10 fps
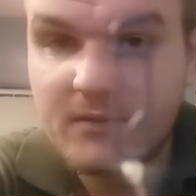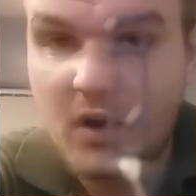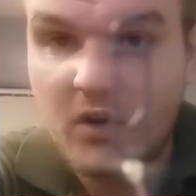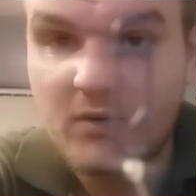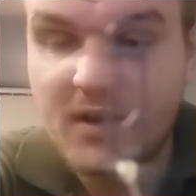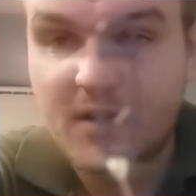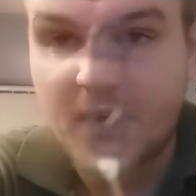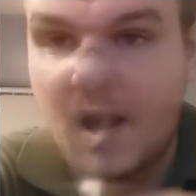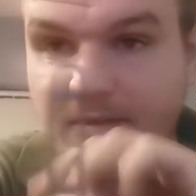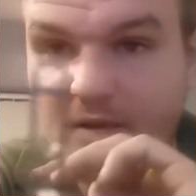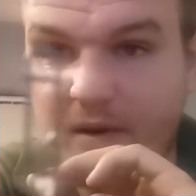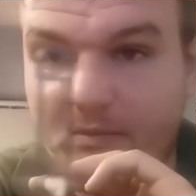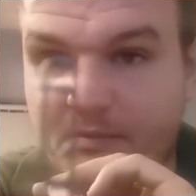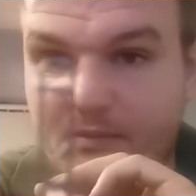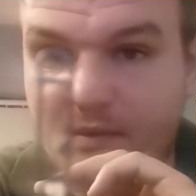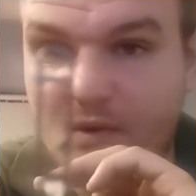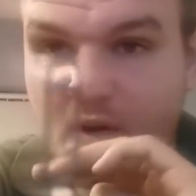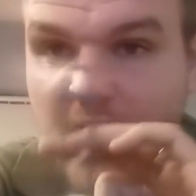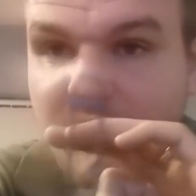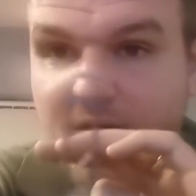I use these for absolutely
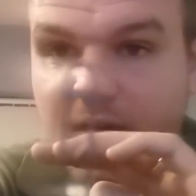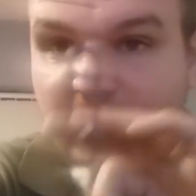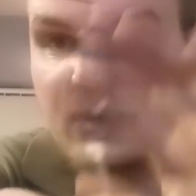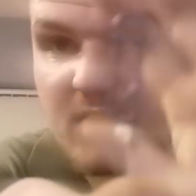everything.